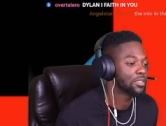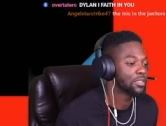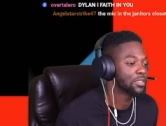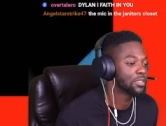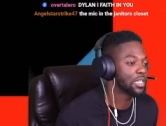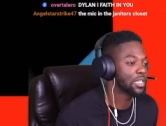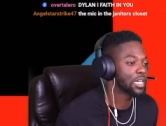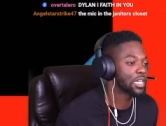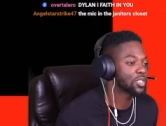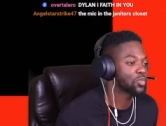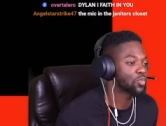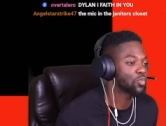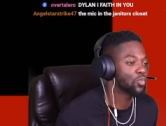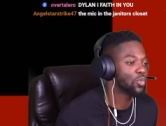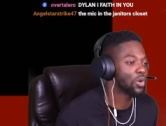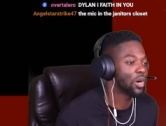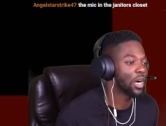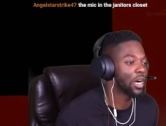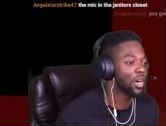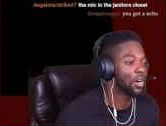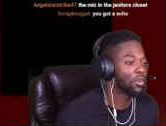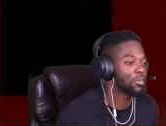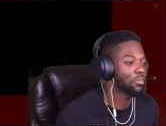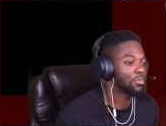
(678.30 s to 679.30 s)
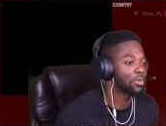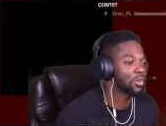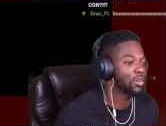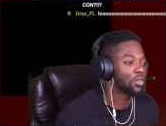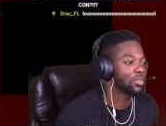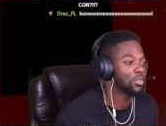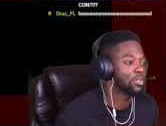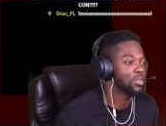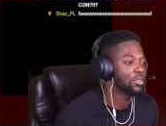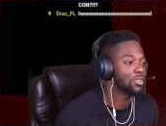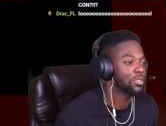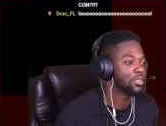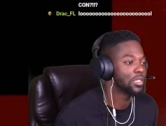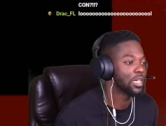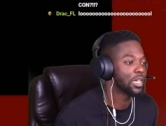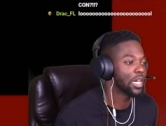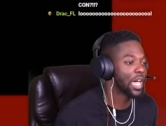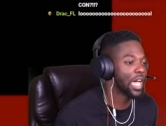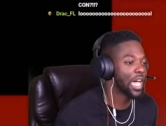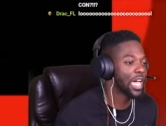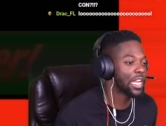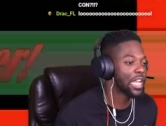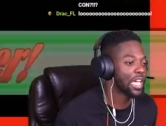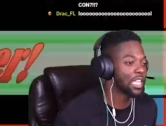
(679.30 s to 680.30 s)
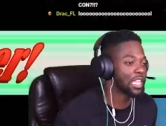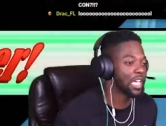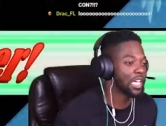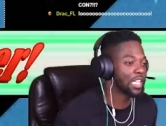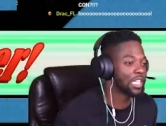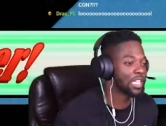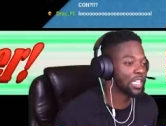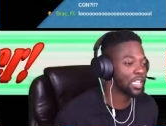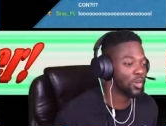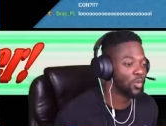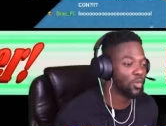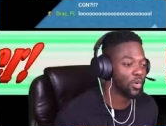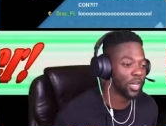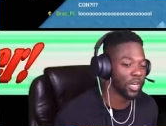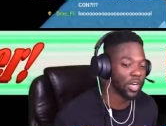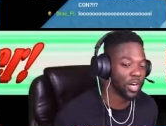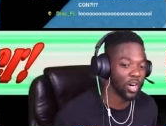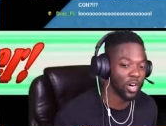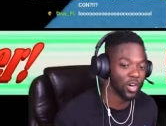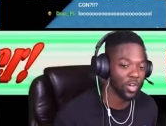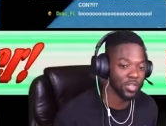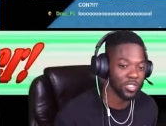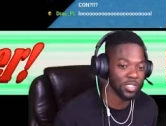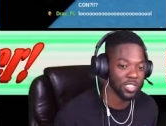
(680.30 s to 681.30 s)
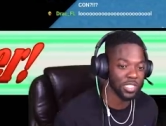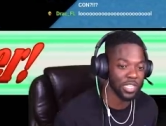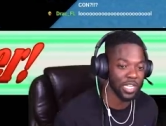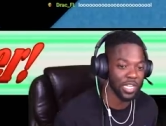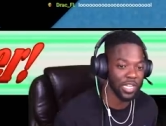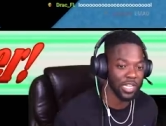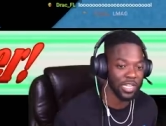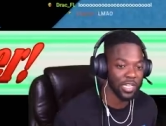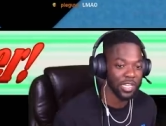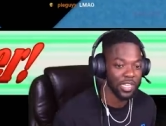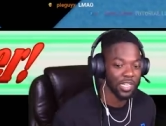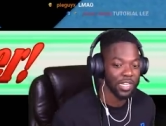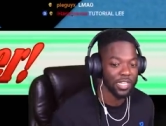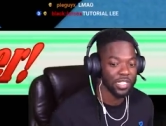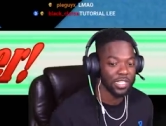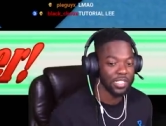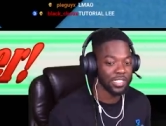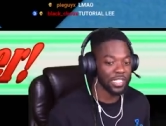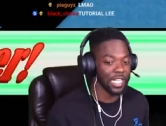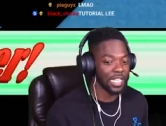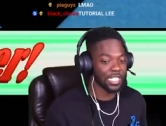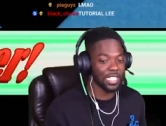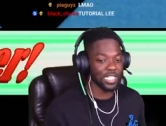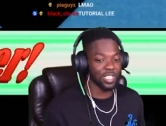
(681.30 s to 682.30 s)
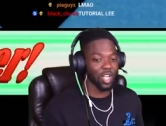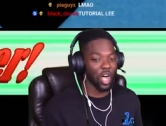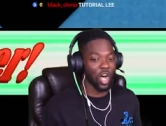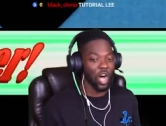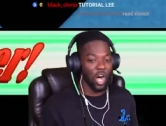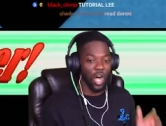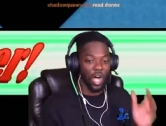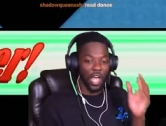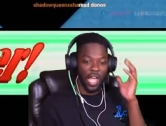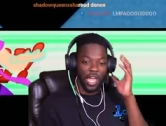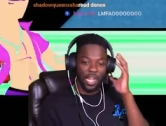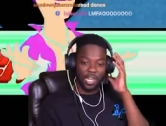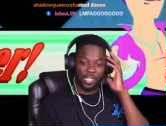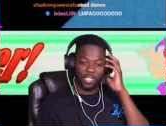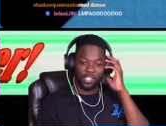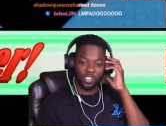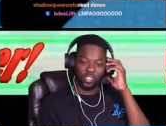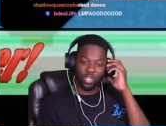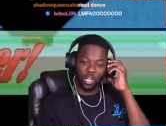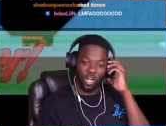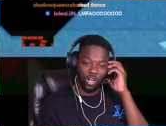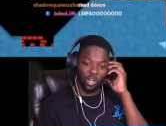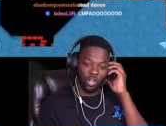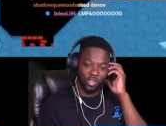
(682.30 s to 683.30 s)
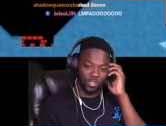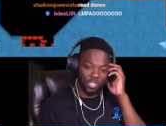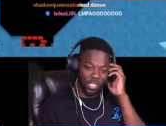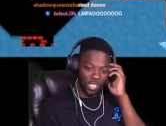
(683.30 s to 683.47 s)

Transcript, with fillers: That's wild, bro. and they let me win a whole set. this is all out of oh, control,